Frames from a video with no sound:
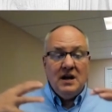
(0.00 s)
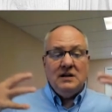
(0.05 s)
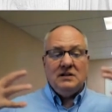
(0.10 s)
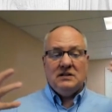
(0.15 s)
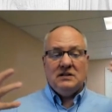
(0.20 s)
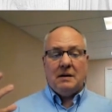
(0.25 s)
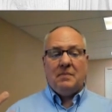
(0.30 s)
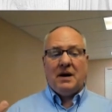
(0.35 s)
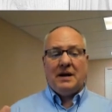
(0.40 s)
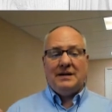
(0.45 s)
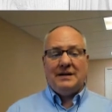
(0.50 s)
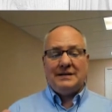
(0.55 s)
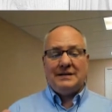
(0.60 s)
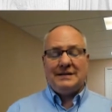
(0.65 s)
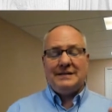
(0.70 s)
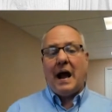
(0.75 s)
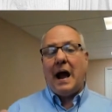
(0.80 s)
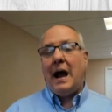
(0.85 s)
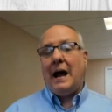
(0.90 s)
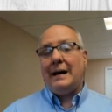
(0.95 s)
somebody does
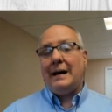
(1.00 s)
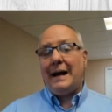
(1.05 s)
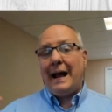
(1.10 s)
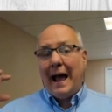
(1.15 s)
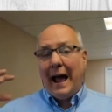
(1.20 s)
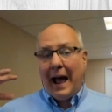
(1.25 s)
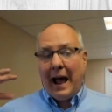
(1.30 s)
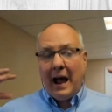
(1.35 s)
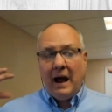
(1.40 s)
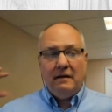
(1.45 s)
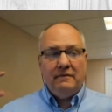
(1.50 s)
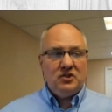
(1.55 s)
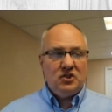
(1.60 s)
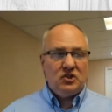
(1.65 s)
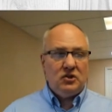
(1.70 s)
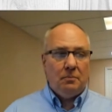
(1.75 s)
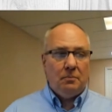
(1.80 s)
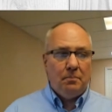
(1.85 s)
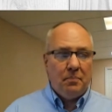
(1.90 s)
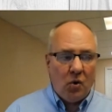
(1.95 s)
not have
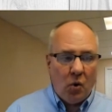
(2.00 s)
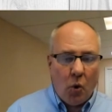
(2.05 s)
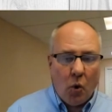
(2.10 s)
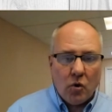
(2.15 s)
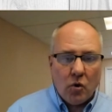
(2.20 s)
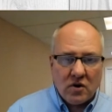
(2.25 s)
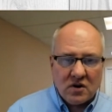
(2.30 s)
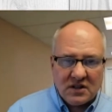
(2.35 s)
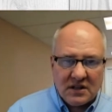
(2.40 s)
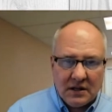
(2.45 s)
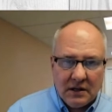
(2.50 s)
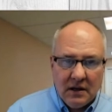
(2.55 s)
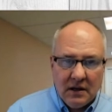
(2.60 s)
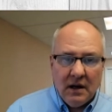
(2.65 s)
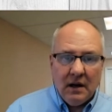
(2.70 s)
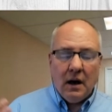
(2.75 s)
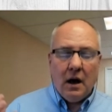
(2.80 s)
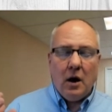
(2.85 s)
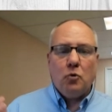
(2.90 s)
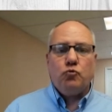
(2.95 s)
support
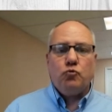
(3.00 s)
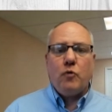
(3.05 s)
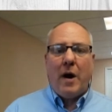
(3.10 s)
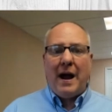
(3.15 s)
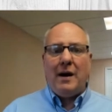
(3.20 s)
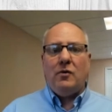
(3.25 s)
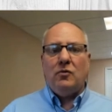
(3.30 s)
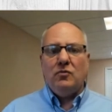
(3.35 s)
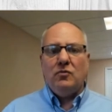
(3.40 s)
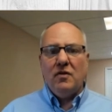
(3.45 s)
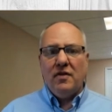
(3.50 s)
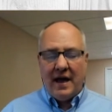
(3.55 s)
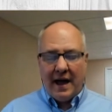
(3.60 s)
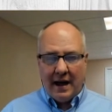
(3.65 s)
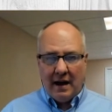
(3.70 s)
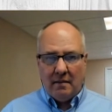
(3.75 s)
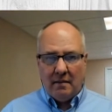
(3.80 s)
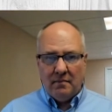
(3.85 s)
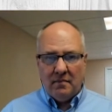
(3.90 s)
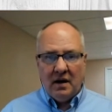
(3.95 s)
around
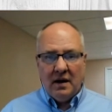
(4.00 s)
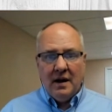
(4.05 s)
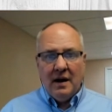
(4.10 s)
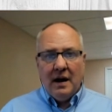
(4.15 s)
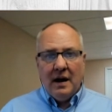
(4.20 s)
them